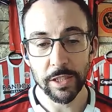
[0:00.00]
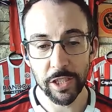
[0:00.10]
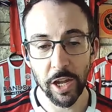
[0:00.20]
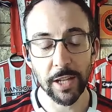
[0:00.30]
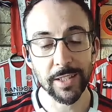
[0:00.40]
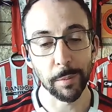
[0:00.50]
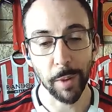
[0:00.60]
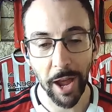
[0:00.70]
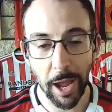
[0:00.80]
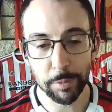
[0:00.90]
starting
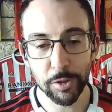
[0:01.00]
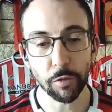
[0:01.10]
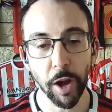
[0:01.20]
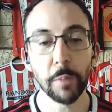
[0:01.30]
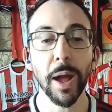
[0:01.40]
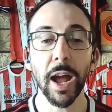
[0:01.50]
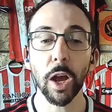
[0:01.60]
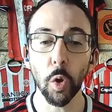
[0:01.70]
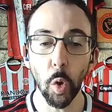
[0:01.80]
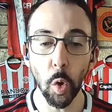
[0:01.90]
perhaps at right
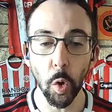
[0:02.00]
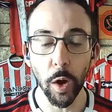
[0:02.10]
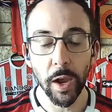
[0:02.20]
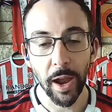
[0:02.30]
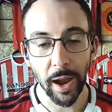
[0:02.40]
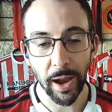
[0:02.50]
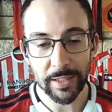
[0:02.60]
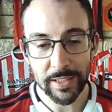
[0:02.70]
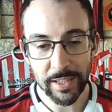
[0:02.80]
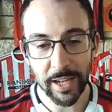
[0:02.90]
back or
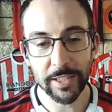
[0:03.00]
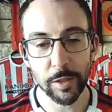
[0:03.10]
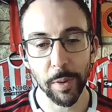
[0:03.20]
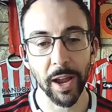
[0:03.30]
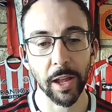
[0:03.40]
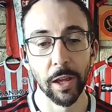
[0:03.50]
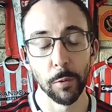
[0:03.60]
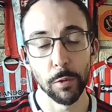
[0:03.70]
at centre back,